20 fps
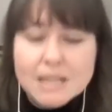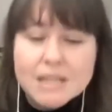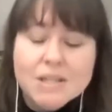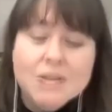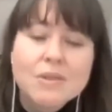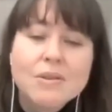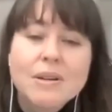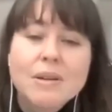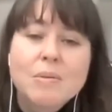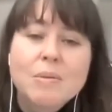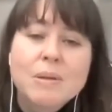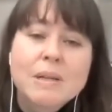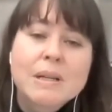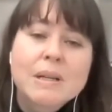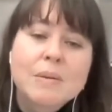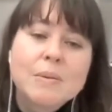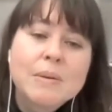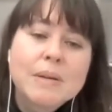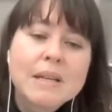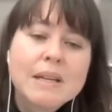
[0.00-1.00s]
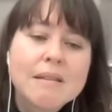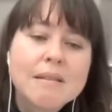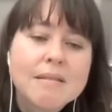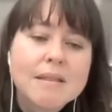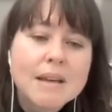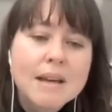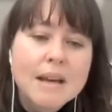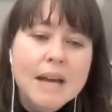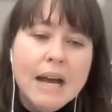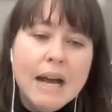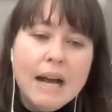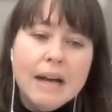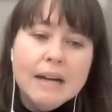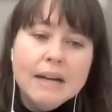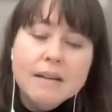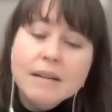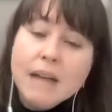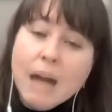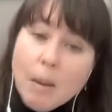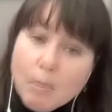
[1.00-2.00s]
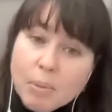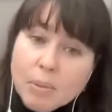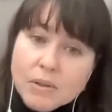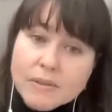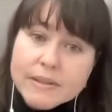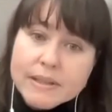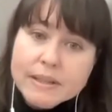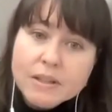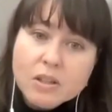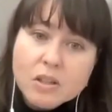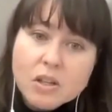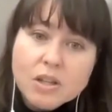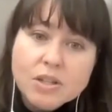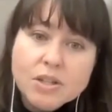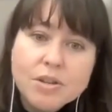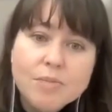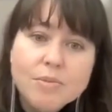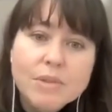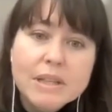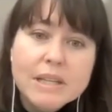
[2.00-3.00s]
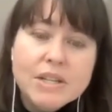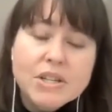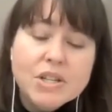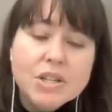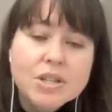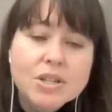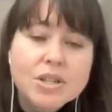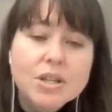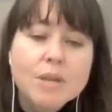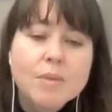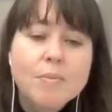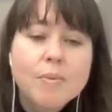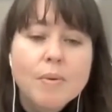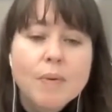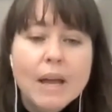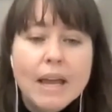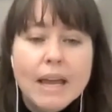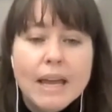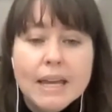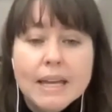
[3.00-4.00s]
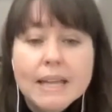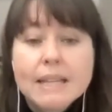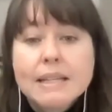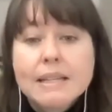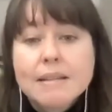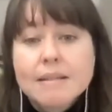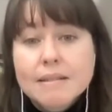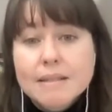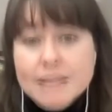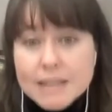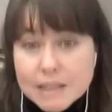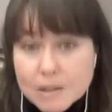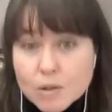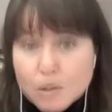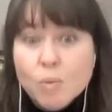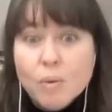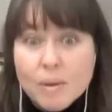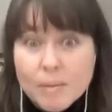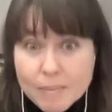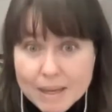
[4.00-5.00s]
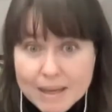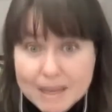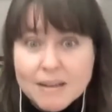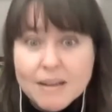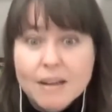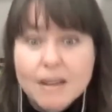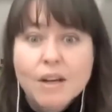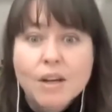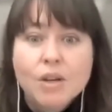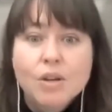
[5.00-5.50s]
So I work with couples in a long-term relationship and single women